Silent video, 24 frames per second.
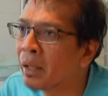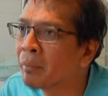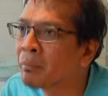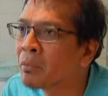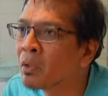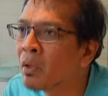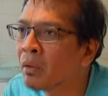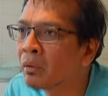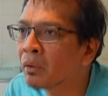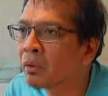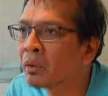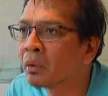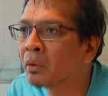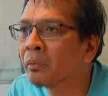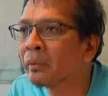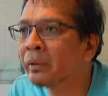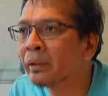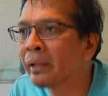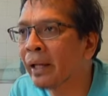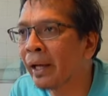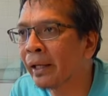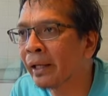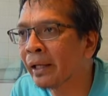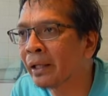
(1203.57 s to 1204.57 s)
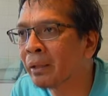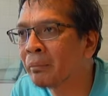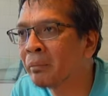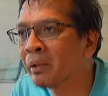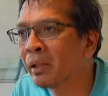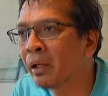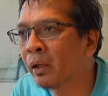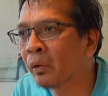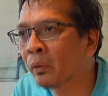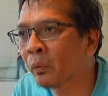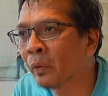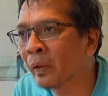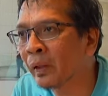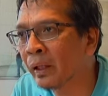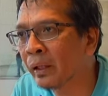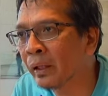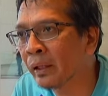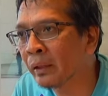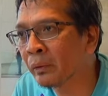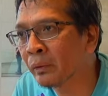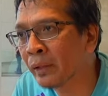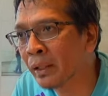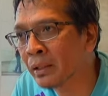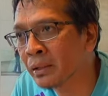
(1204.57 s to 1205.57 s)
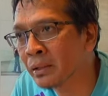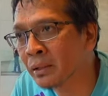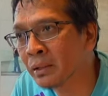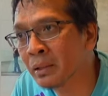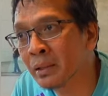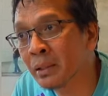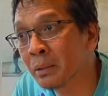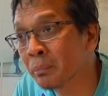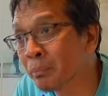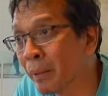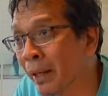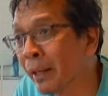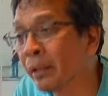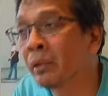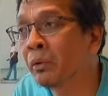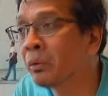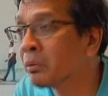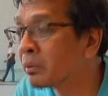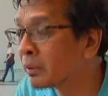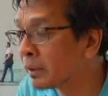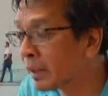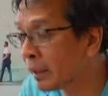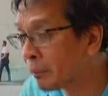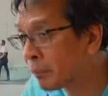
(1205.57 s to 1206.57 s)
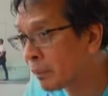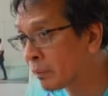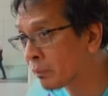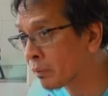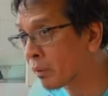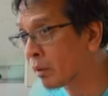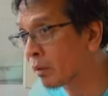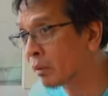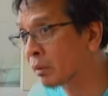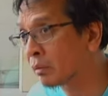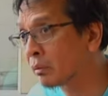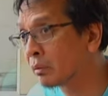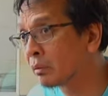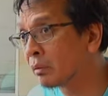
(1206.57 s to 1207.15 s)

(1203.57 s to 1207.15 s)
I'm not throwing academic education is bad. Don't get me wrong.